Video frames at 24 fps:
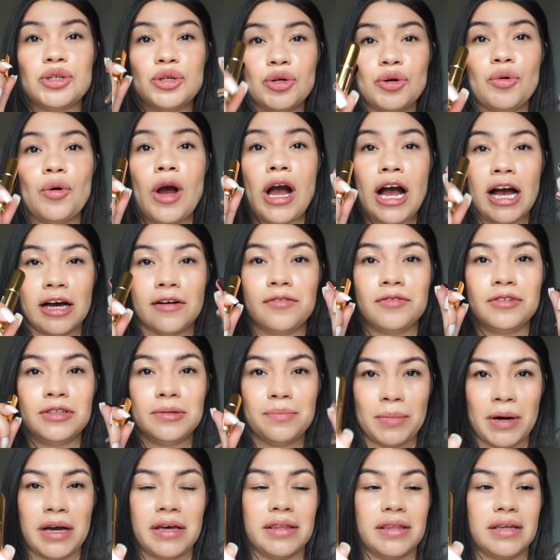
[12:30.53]
You have to
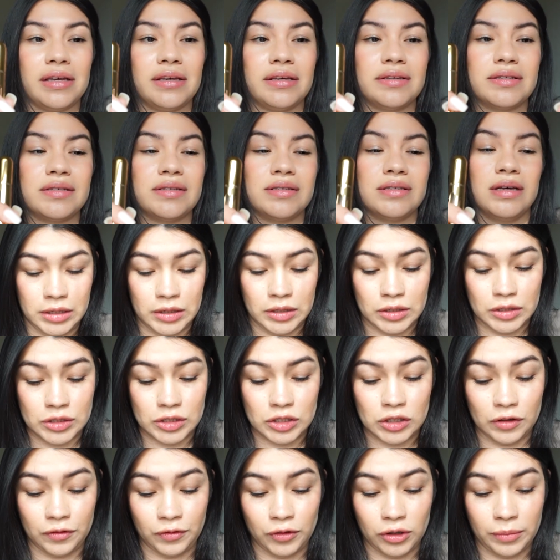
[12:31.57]
buy these.
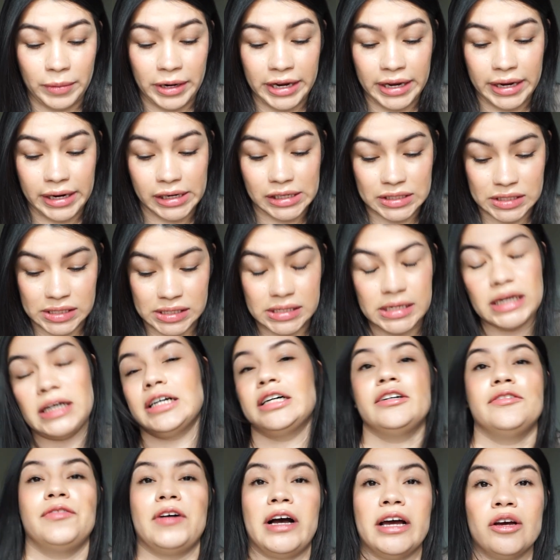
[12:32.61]
So for my hair stuff,